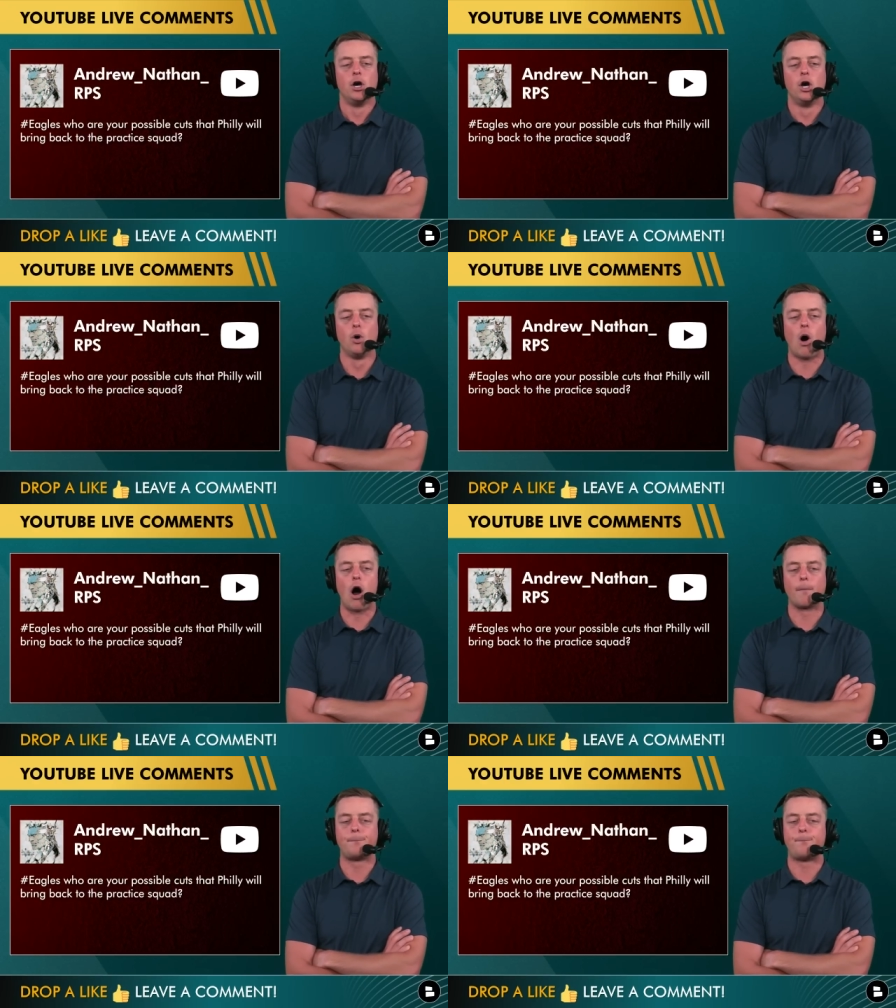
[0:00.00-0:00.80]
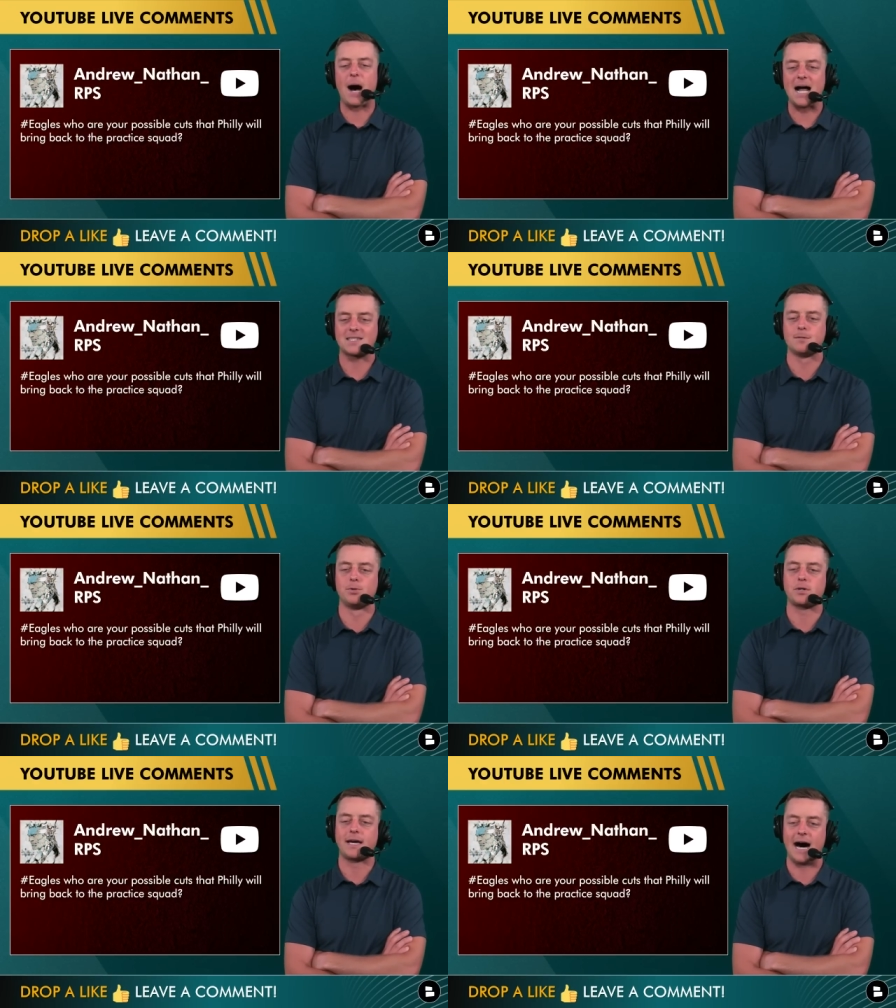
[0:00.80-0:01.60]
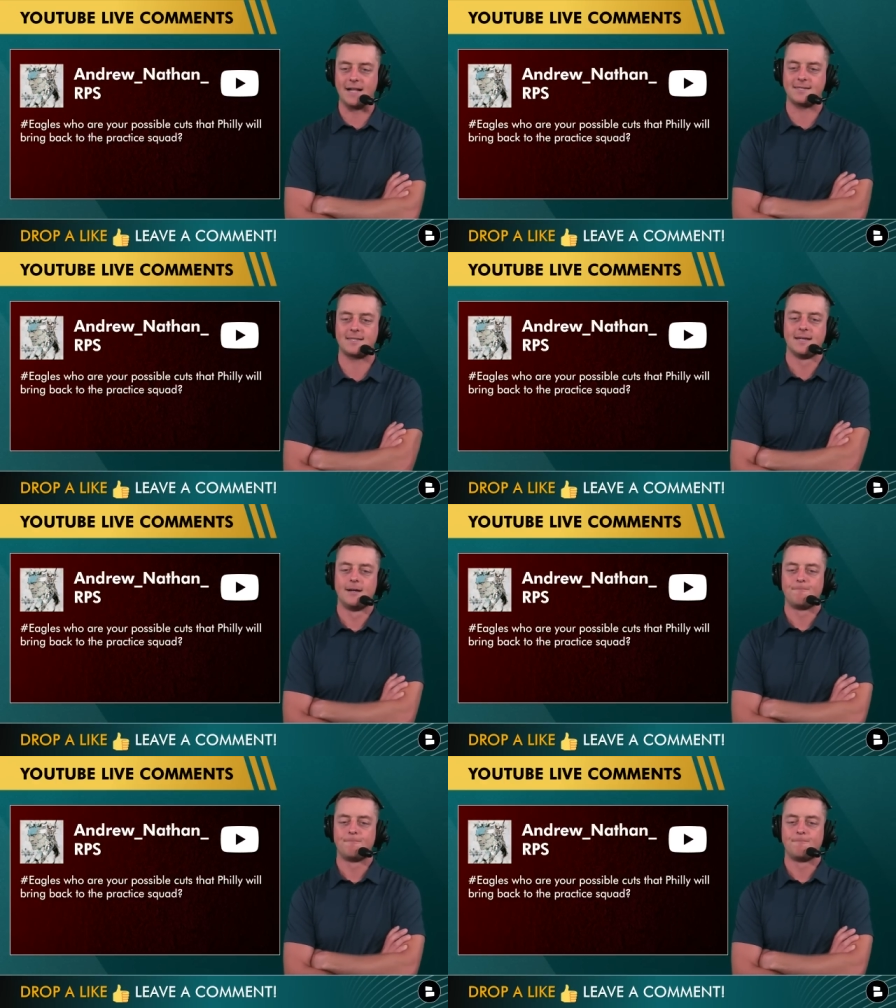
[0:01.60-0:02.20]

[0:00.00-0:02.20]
Who are possible cuts